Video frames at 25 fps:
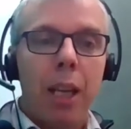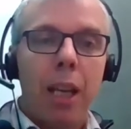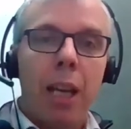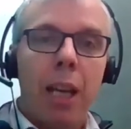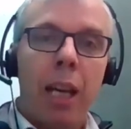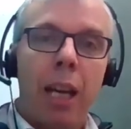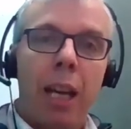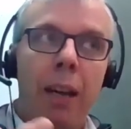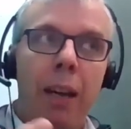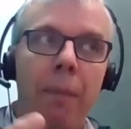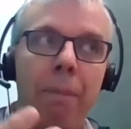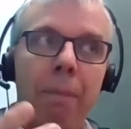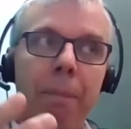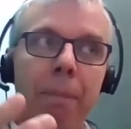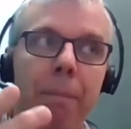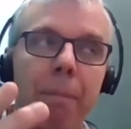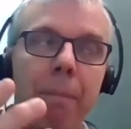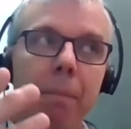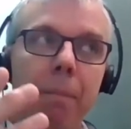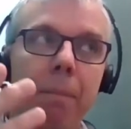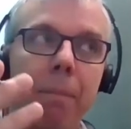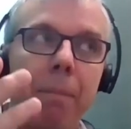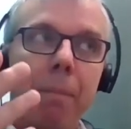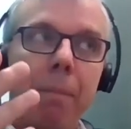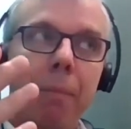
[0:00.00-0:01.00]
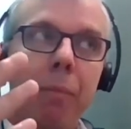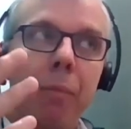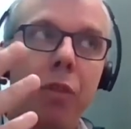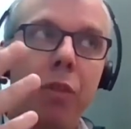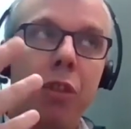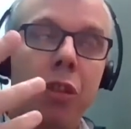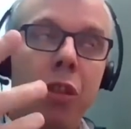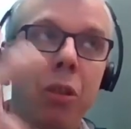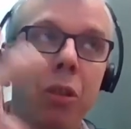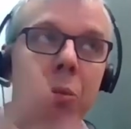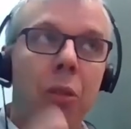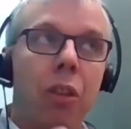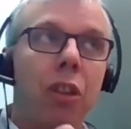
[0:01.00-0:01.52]

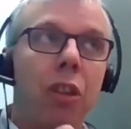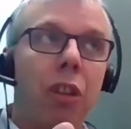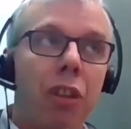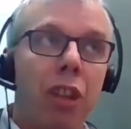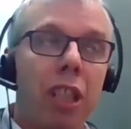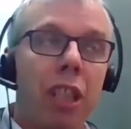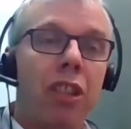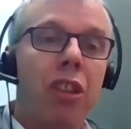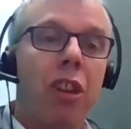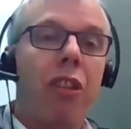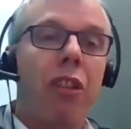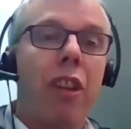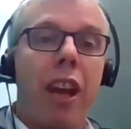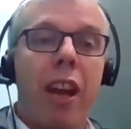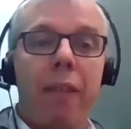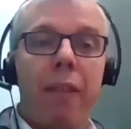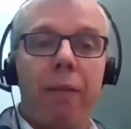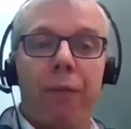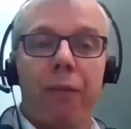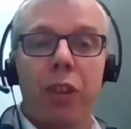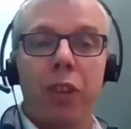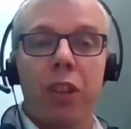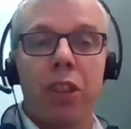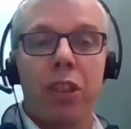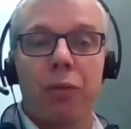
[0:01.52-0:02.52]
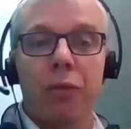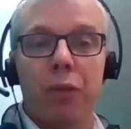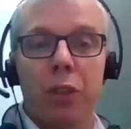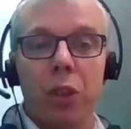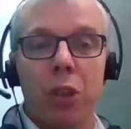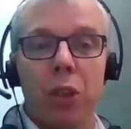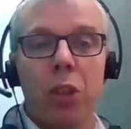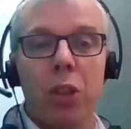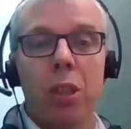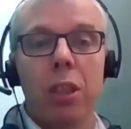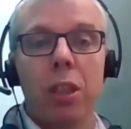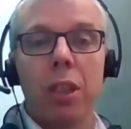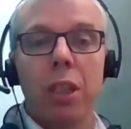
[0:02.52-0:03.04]
2 other things on that. First of
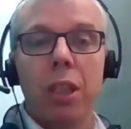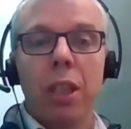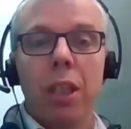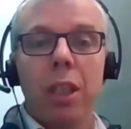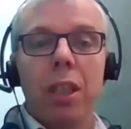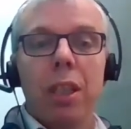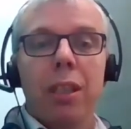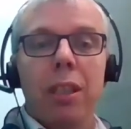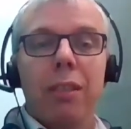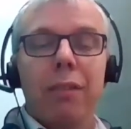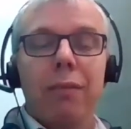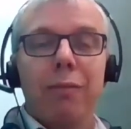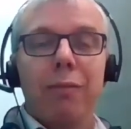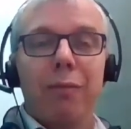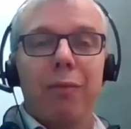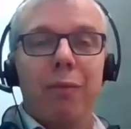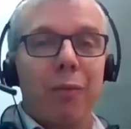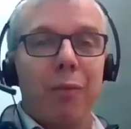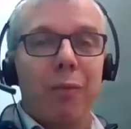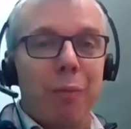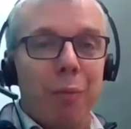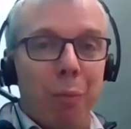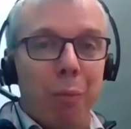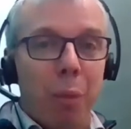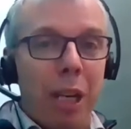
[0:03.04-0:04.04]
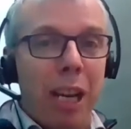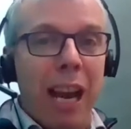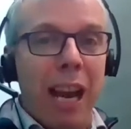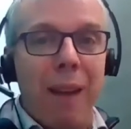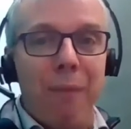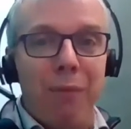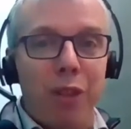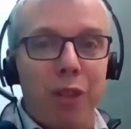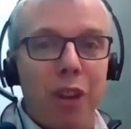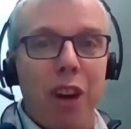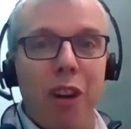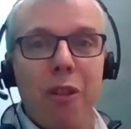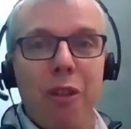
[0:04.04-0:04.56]
all, we
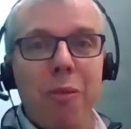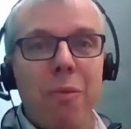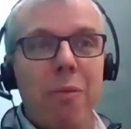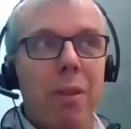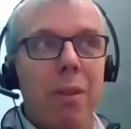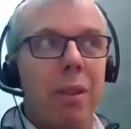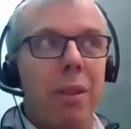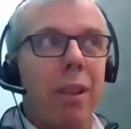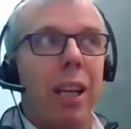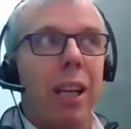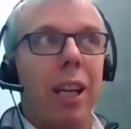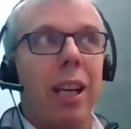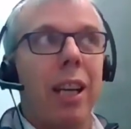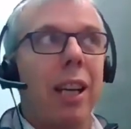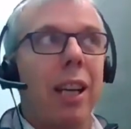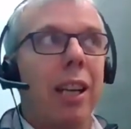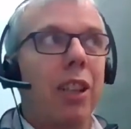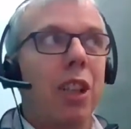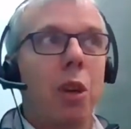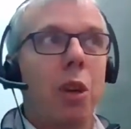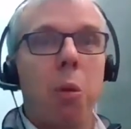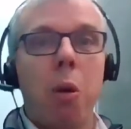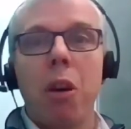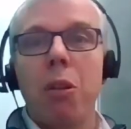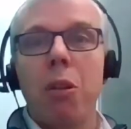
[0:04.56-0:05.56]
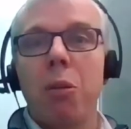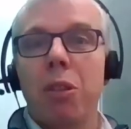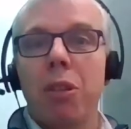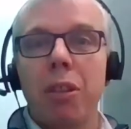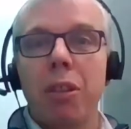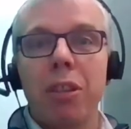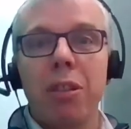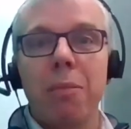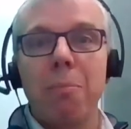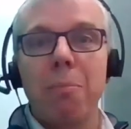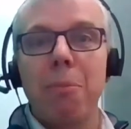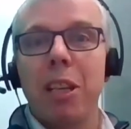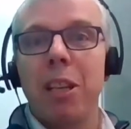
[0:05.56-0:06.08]
have no
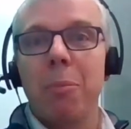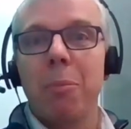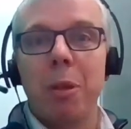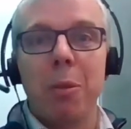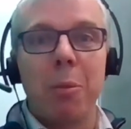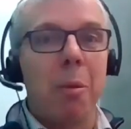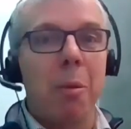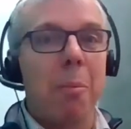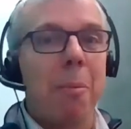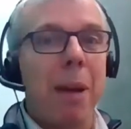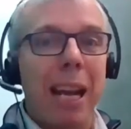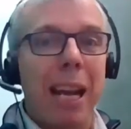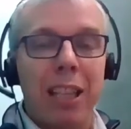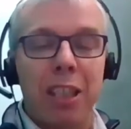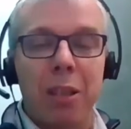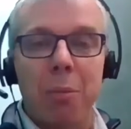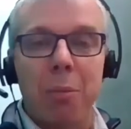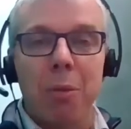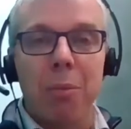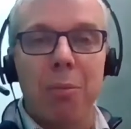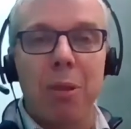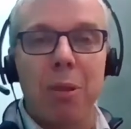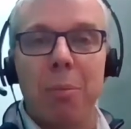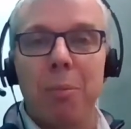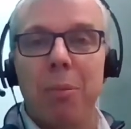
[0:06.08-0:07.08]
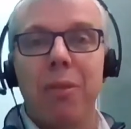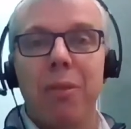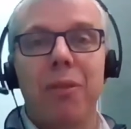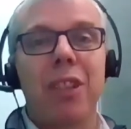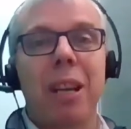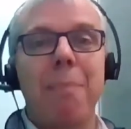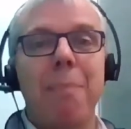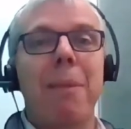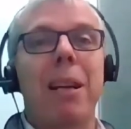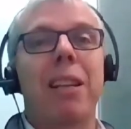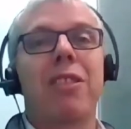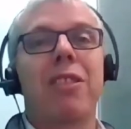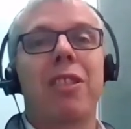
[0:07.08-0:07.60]
quotas, minimum or maximum number of
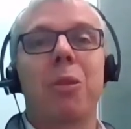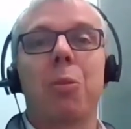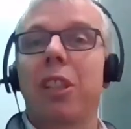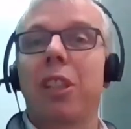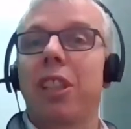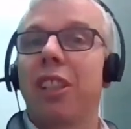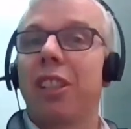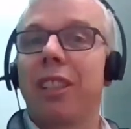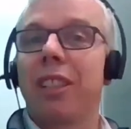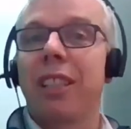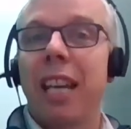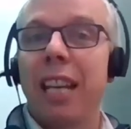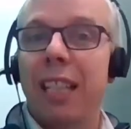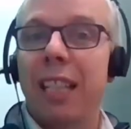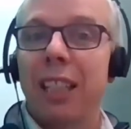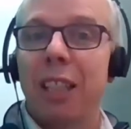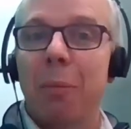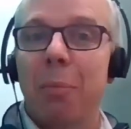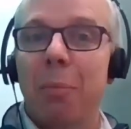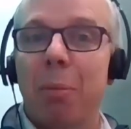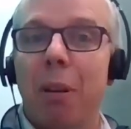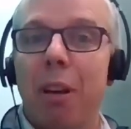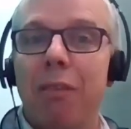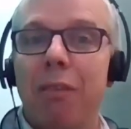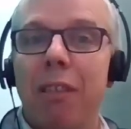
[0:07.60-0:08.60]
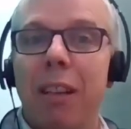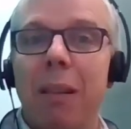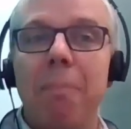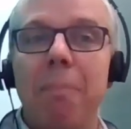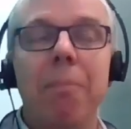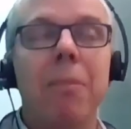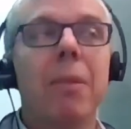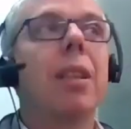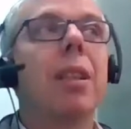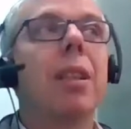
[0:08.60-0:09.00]
Zen Masters we're going to take in the program,